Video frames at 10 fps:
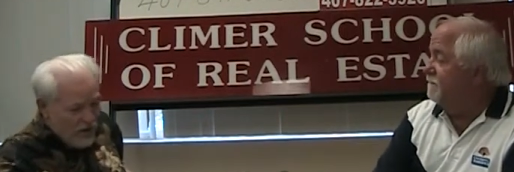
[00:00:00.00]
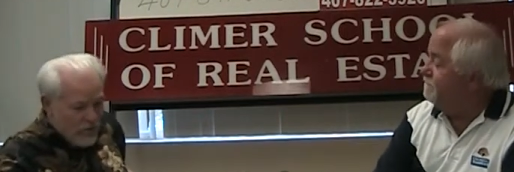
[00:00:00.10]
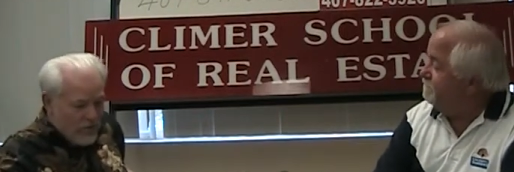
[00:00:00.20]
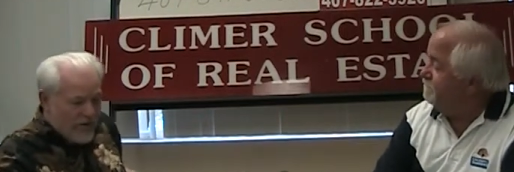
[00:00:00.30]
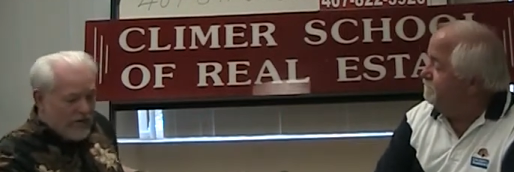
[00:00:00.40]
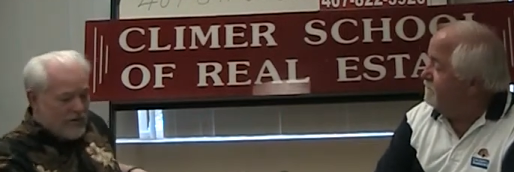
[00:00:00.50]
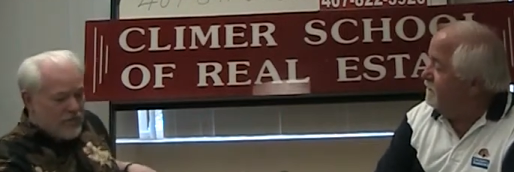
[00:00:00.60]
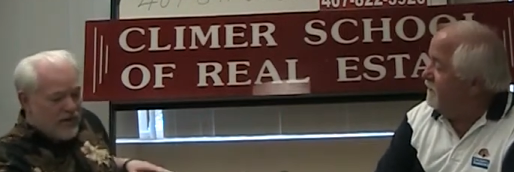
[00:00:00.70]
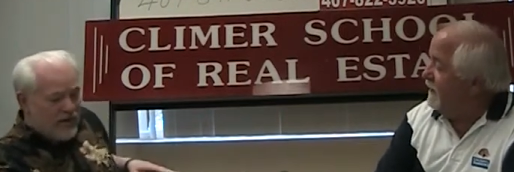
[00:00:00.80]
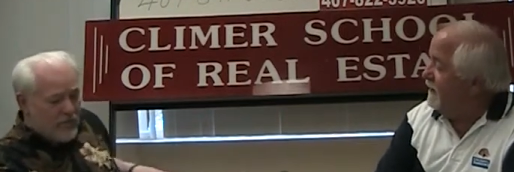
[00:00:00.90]
Speaker 1: Well, now,
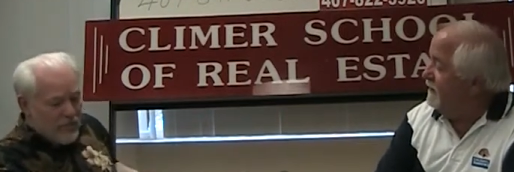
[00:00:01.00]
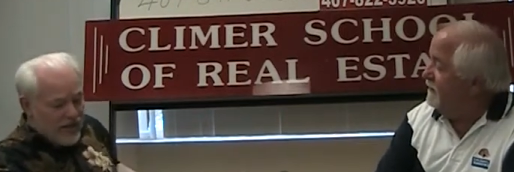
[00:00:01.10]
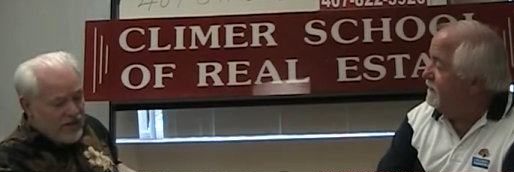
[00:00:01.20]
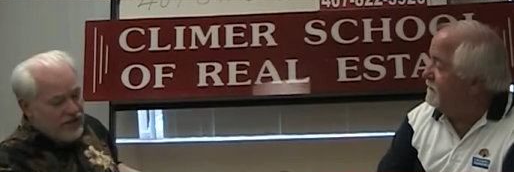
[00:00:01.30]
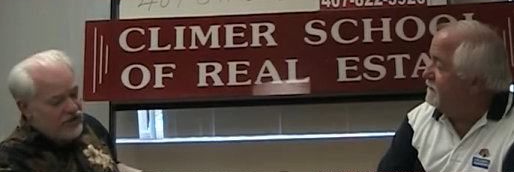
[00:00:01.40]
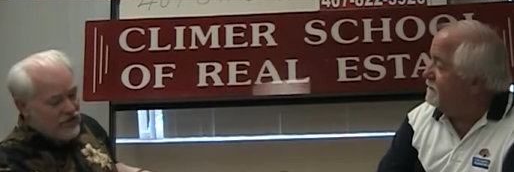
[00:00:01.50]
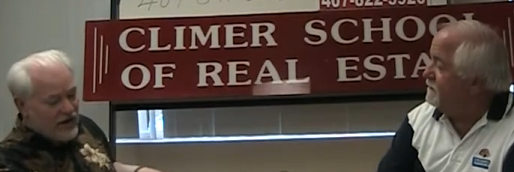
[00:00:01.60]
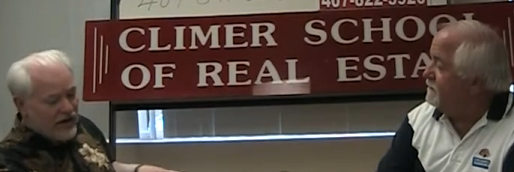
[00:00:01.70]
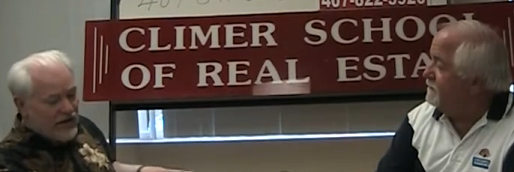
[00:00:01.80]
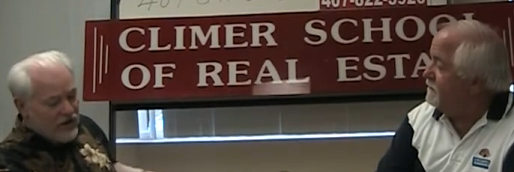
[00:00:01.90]
speaking of basic
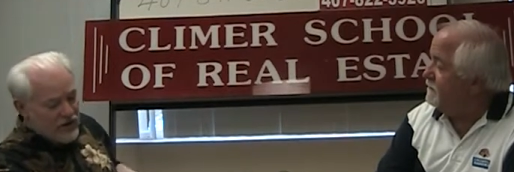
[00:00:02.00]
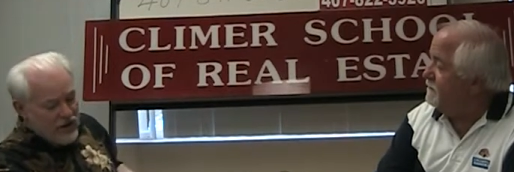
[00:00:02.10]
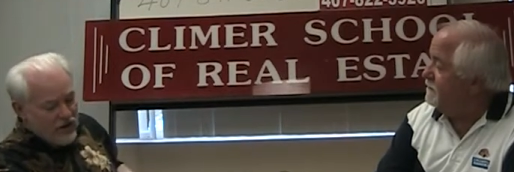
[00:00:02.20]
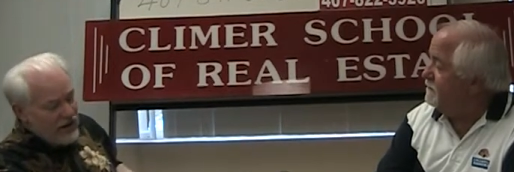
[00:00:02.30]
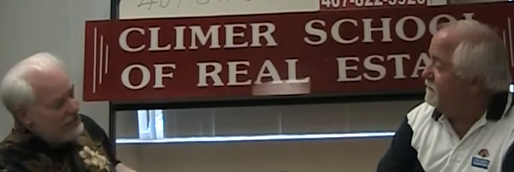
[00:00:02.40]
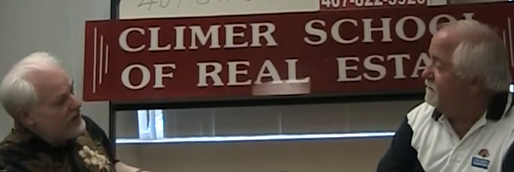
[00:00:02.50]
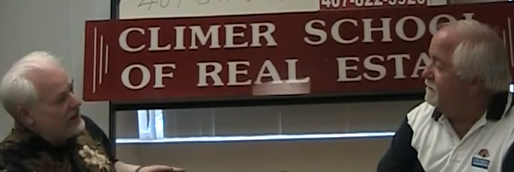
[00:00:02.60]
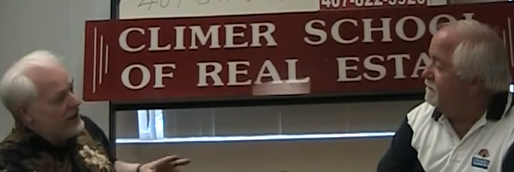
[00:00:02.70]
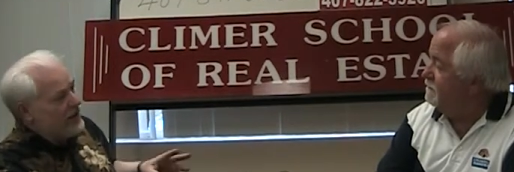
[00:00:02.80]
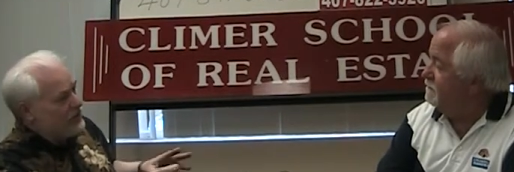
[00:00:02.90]
training, do y'all have any
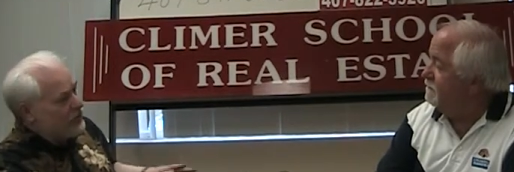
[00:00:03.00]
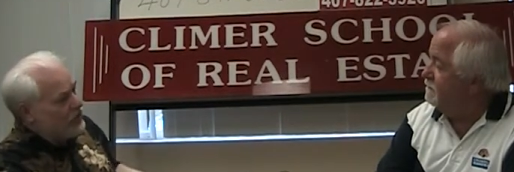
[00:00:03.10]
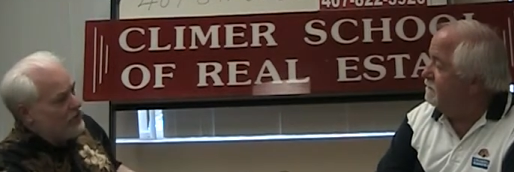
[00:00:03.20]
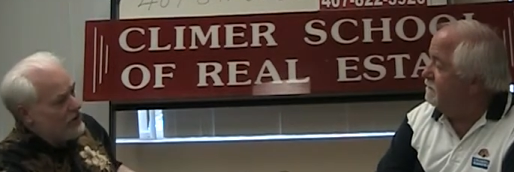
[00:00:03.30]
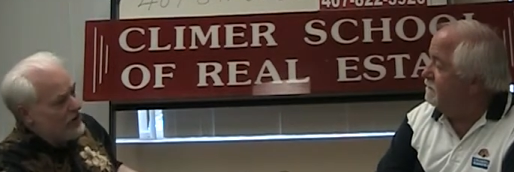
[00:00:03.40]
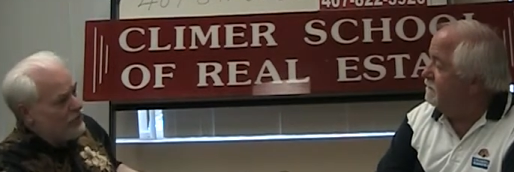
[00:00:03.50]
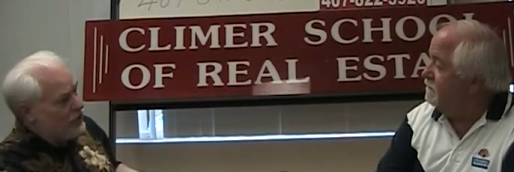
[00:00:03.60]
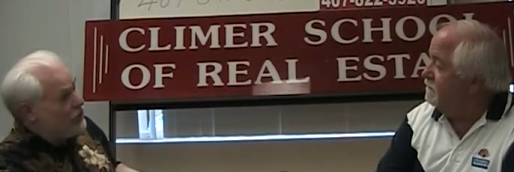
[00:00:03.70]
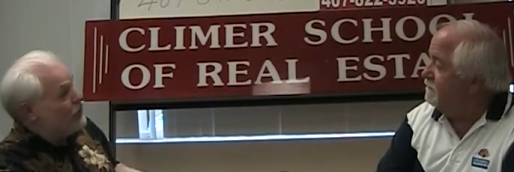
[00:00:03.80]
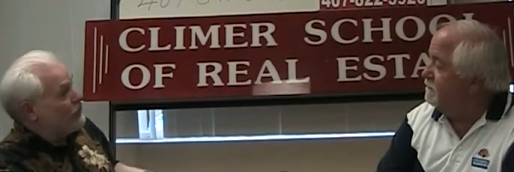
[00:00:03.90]
kind of program where
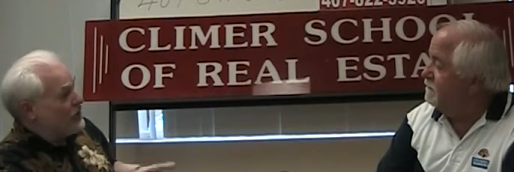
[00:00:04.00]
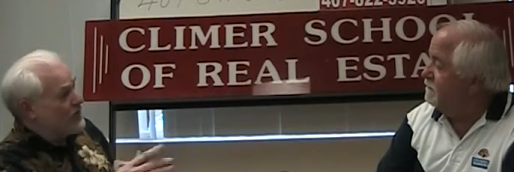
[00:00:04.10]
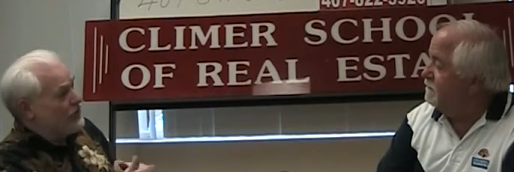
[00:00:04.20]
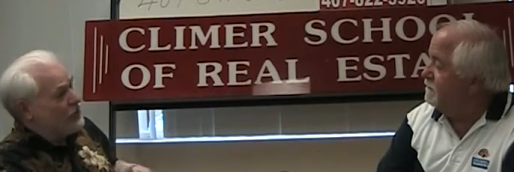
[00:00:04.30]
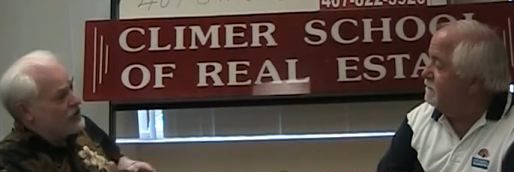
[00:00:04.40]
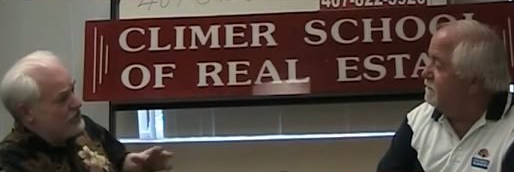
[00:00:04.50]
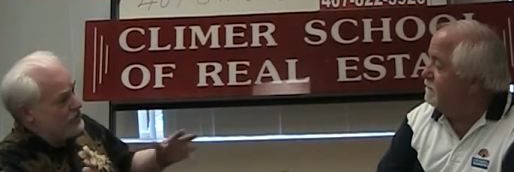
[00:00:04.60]
you'll reimburse their